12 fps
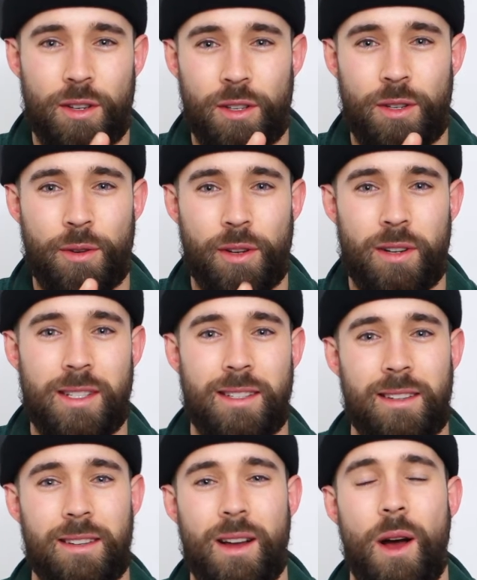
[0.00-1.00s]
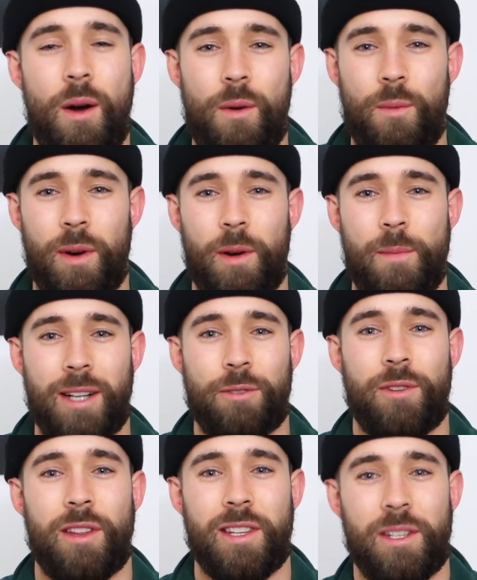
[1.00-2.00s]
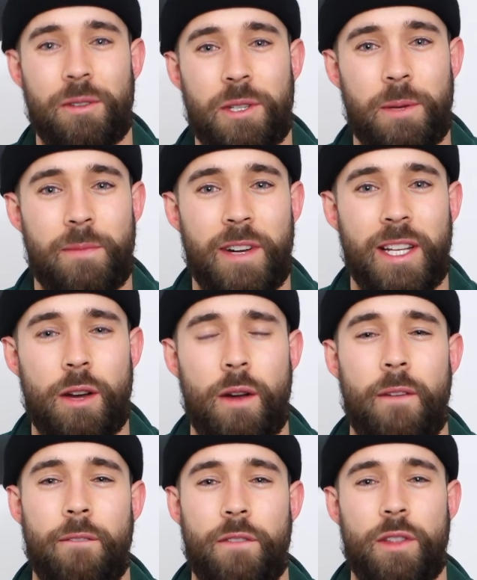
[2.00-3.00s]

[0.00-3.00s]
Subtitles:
Kia ora guys, welcome back to another YouTube video.